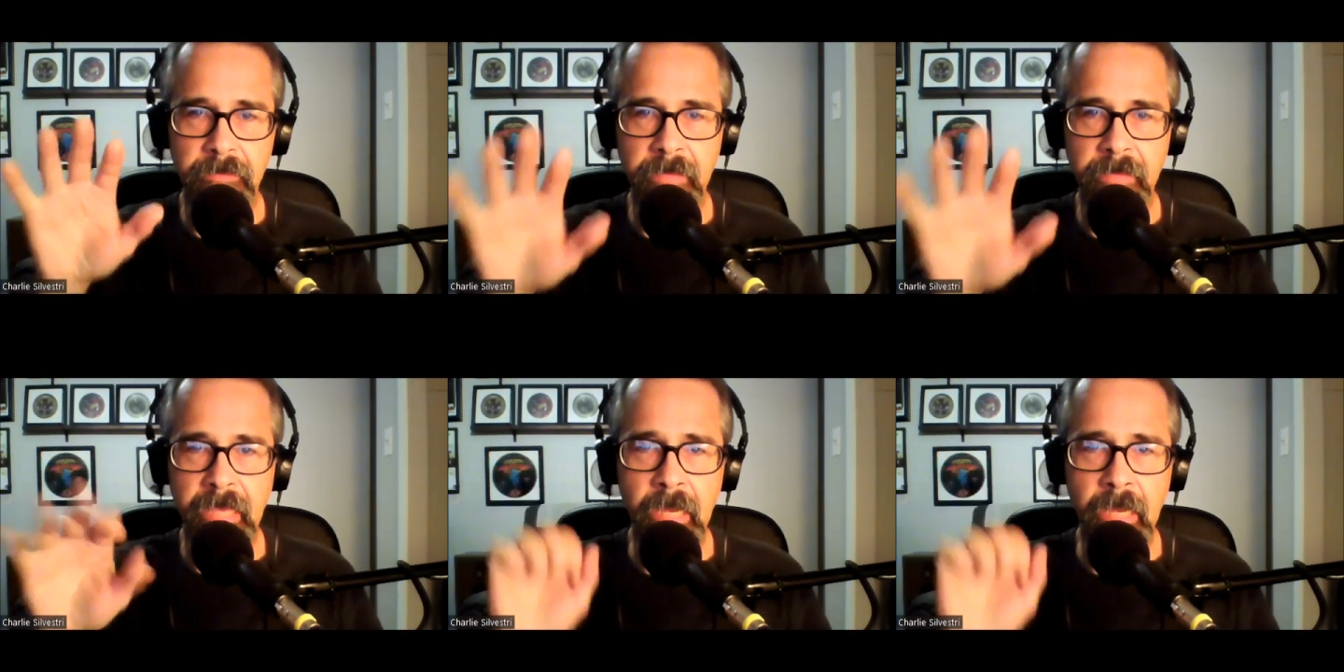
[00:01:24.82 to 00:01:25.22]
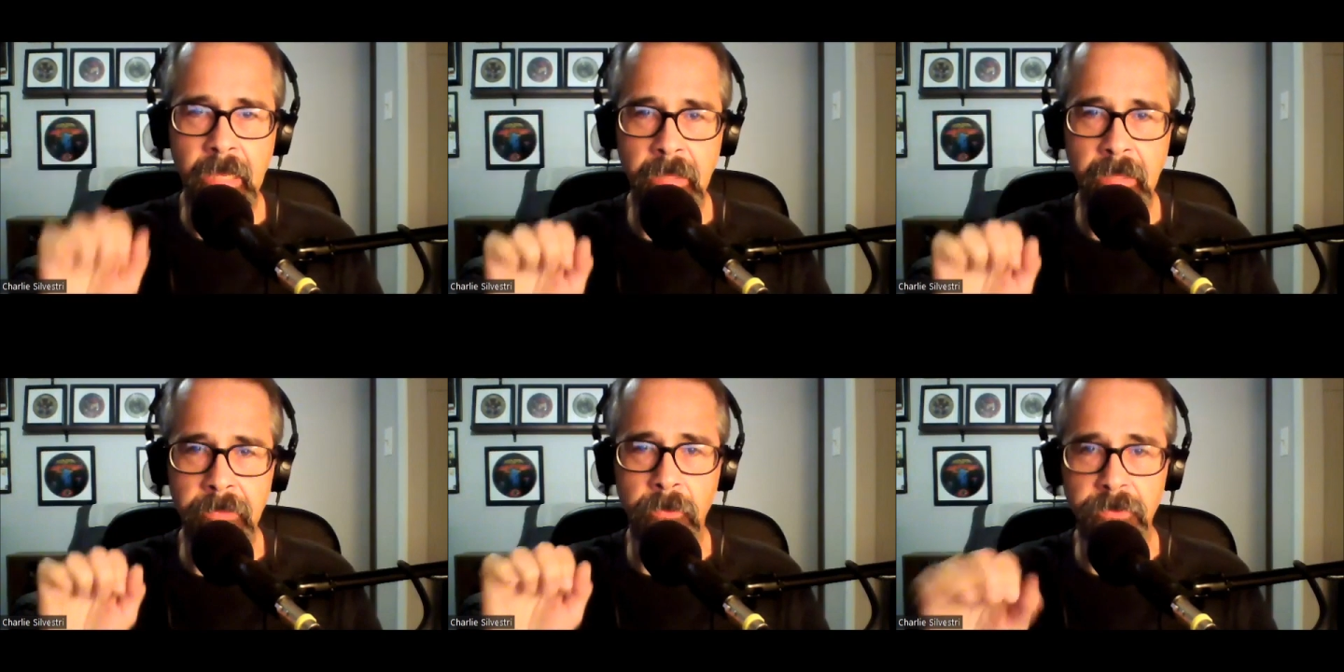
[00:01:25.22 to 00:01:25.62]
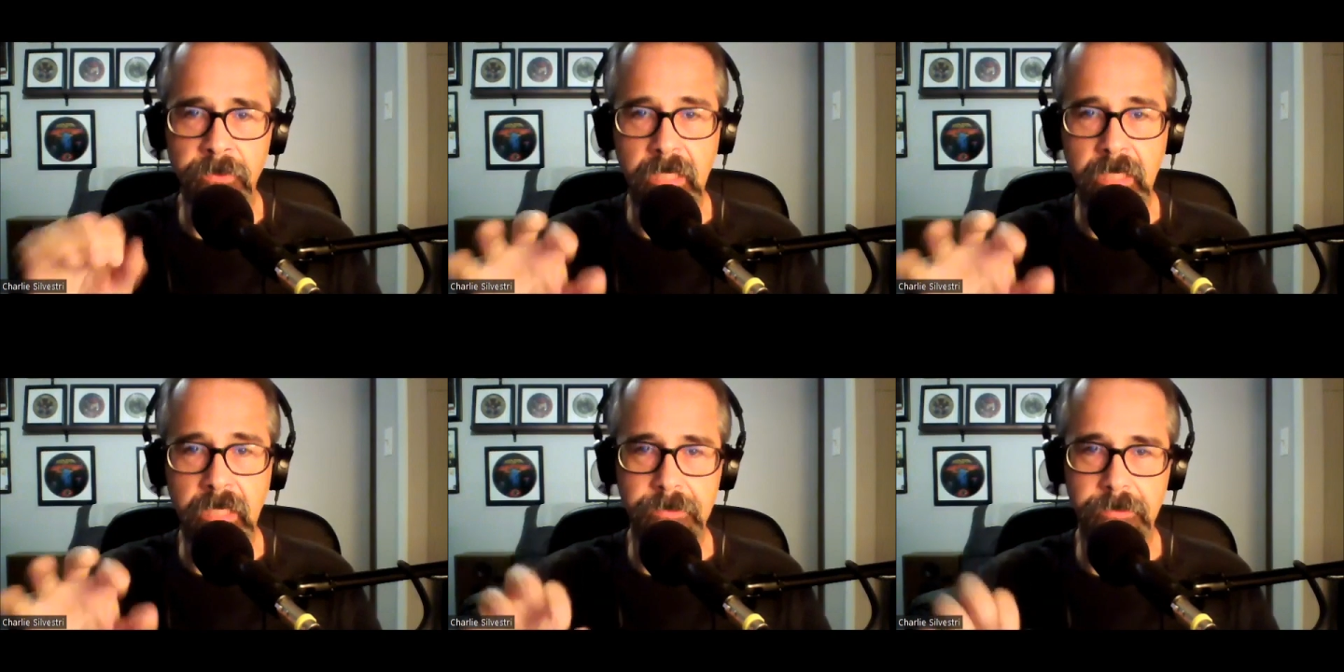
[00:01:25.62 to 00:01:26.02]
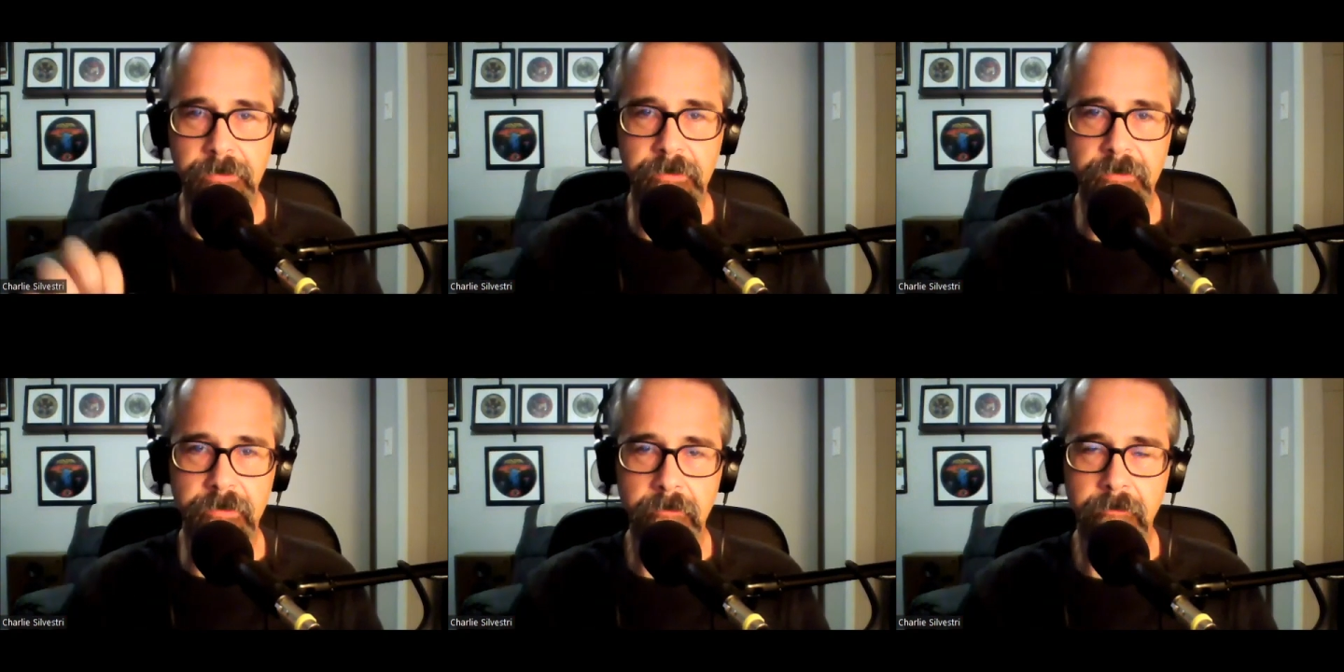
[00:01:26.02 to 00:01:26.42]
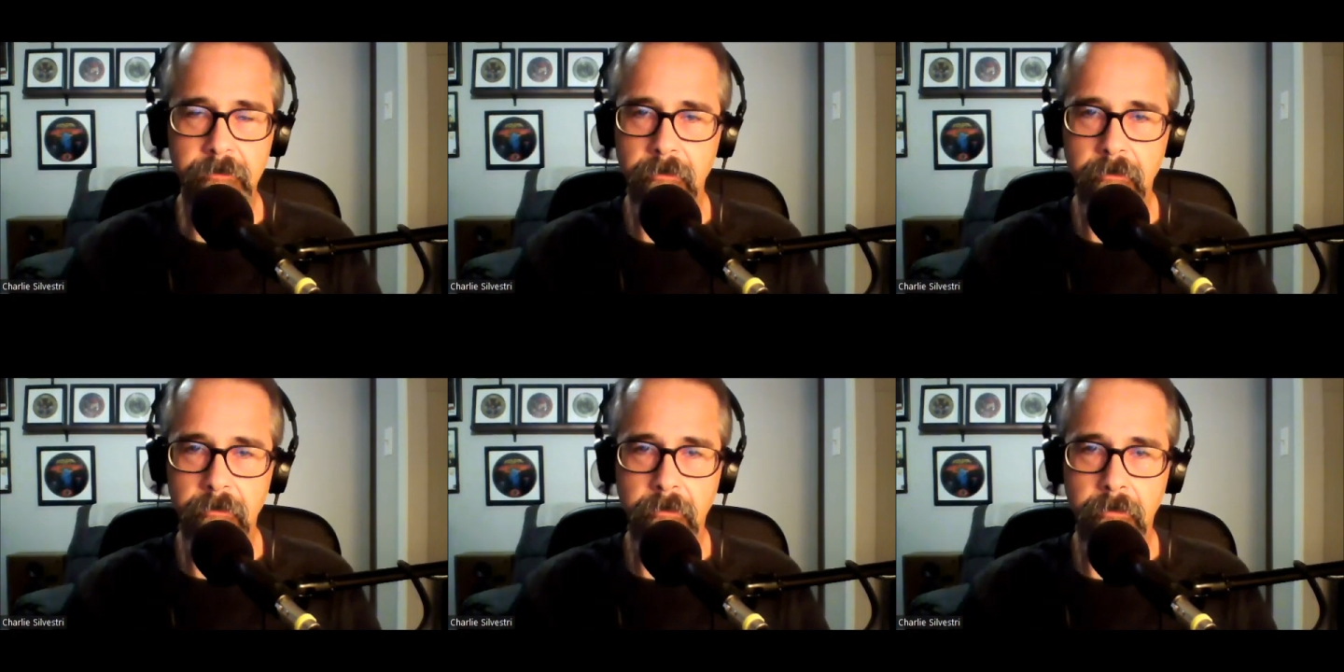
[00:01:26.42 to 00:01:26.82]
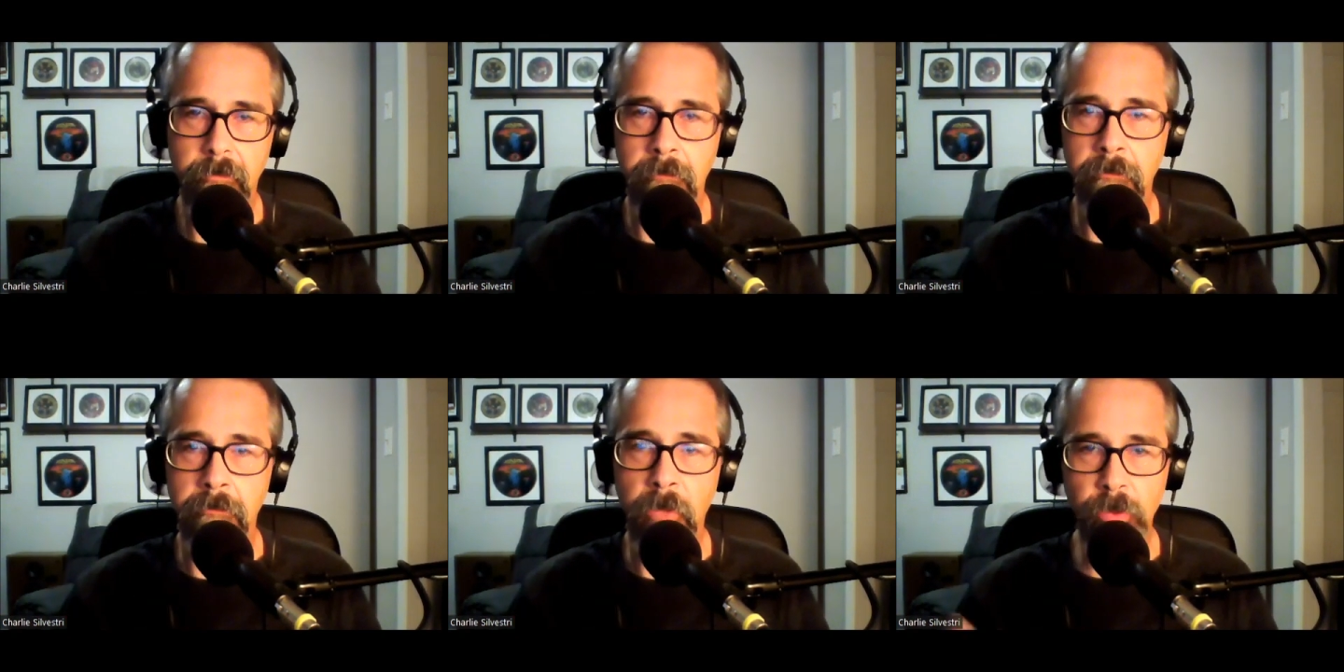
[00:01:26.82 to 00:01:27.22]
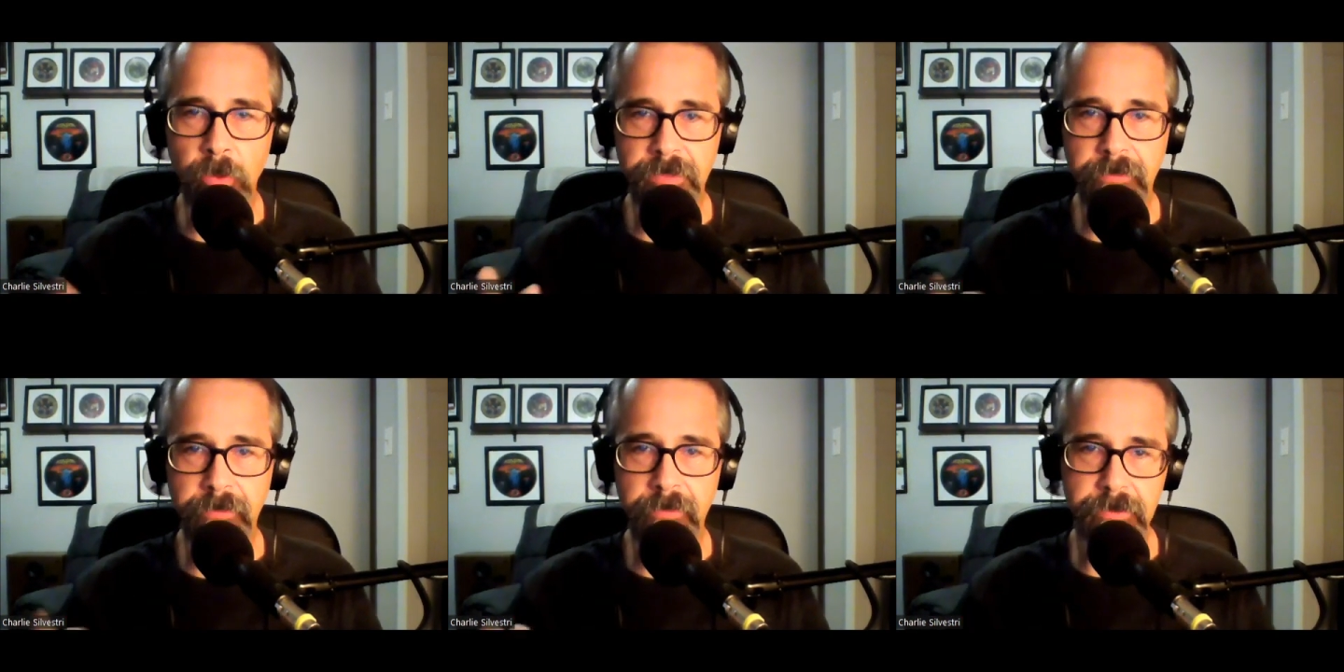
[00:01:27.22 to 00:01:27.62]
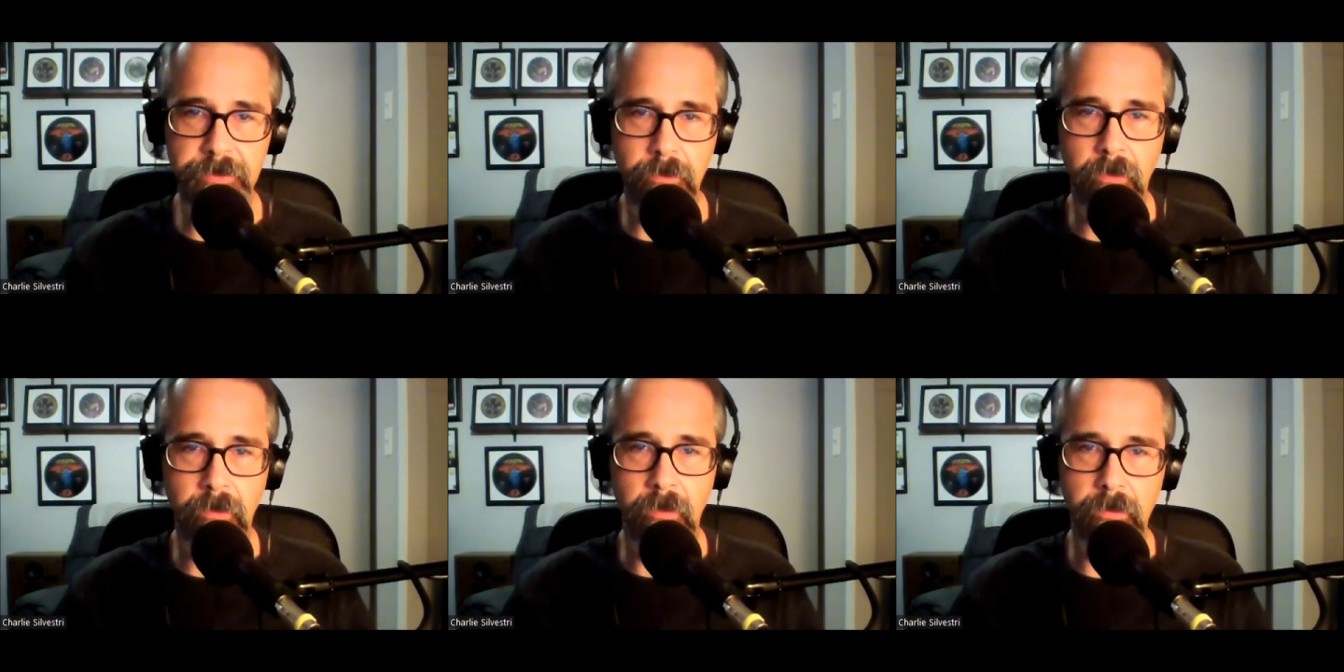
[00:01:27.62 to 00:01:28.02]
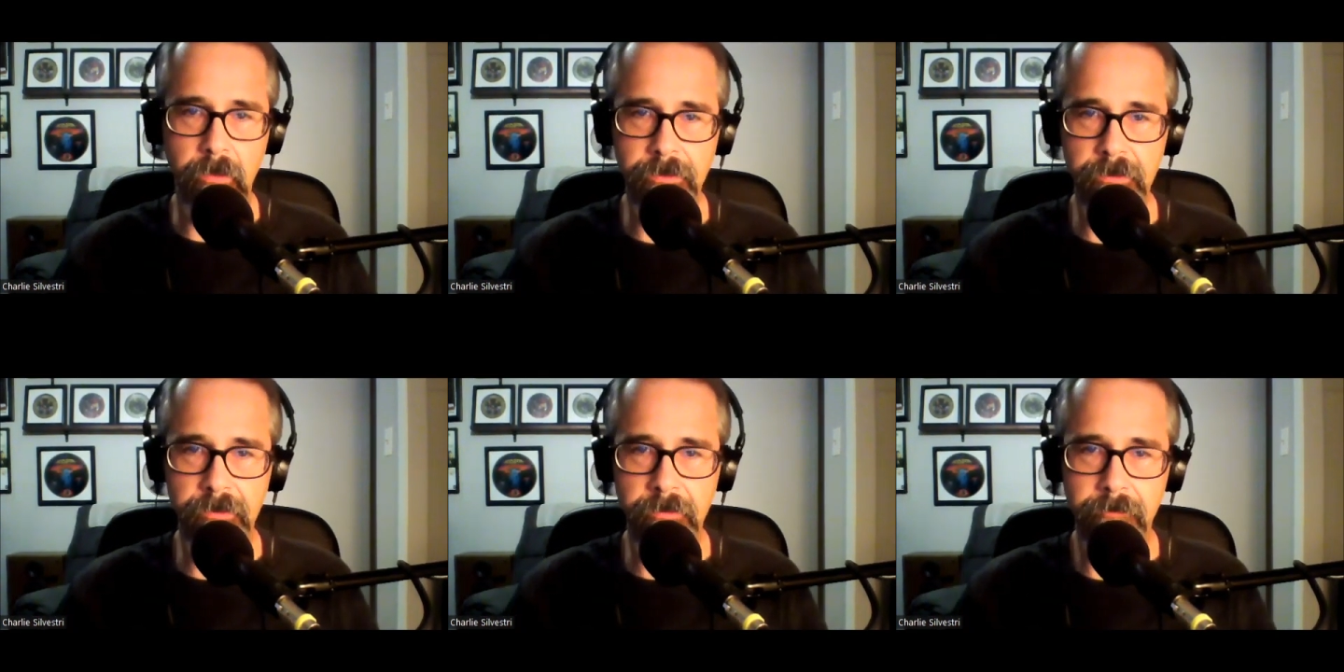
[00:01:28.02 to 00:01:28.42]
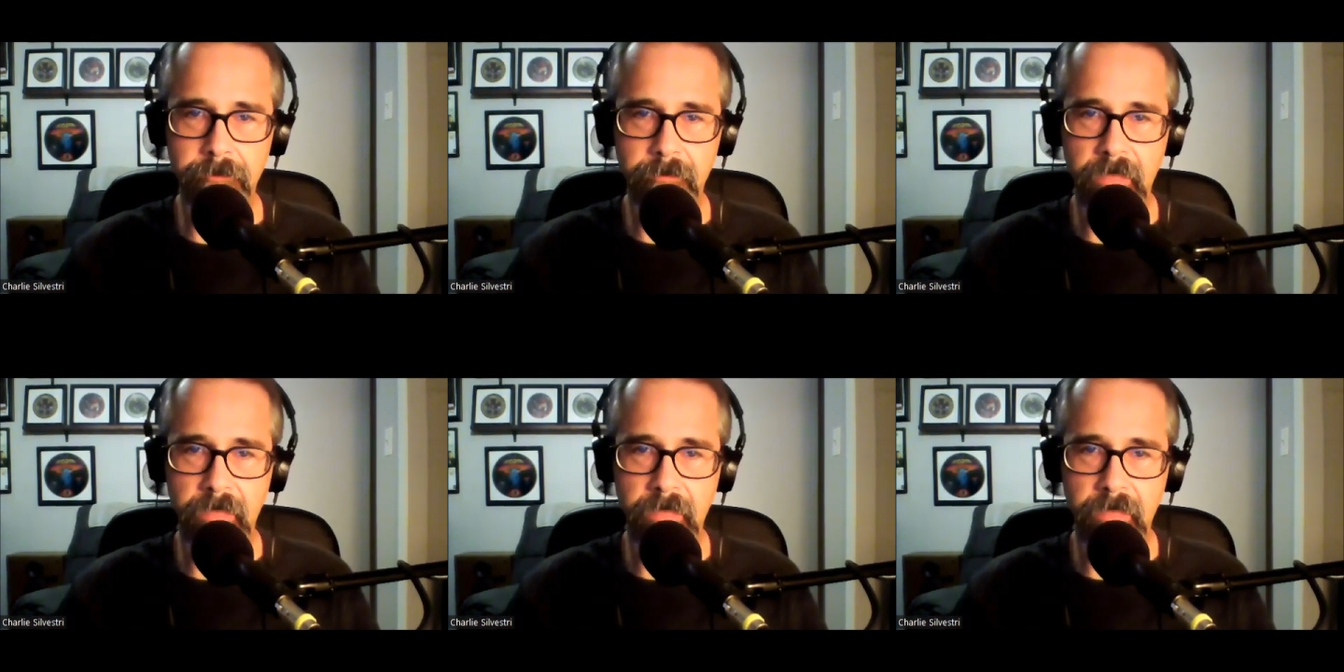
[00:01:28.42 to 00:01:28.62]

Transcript: Those concerts, most of the songs,